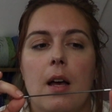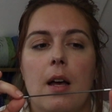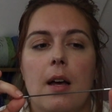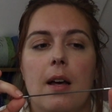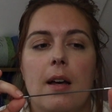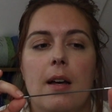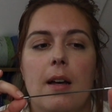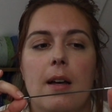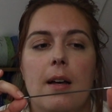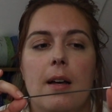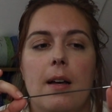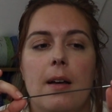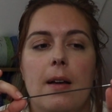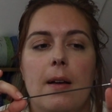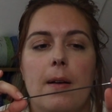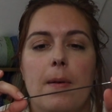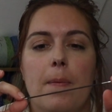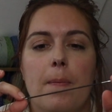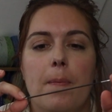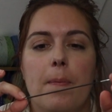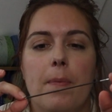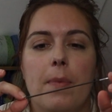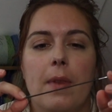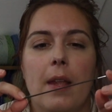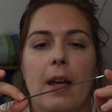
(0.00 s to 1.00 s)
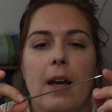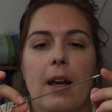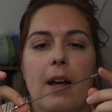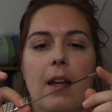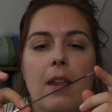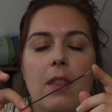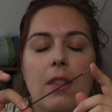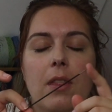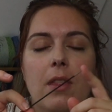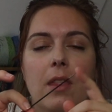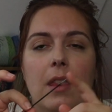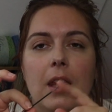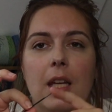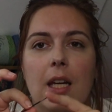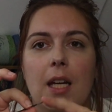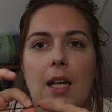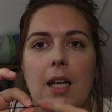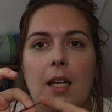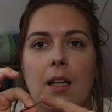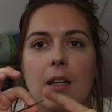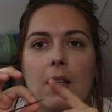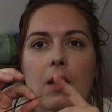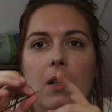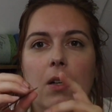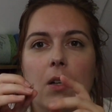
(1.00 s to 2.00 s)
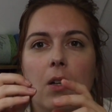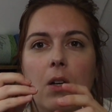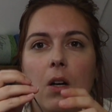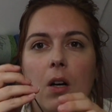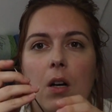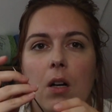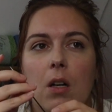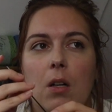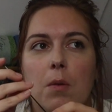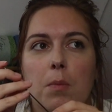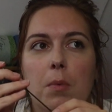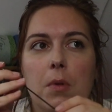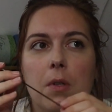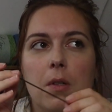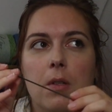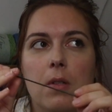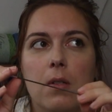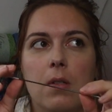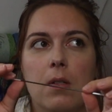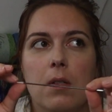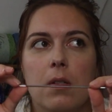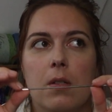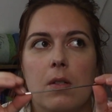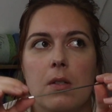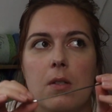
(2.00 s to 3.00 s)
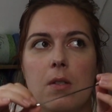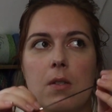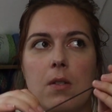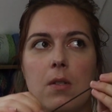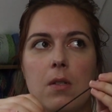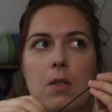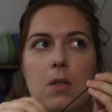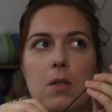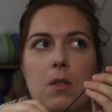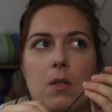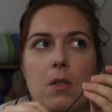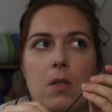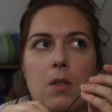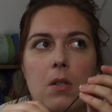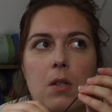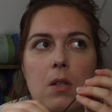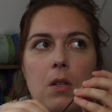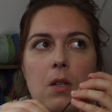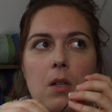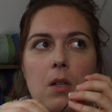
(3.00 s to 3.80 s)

I think the carbons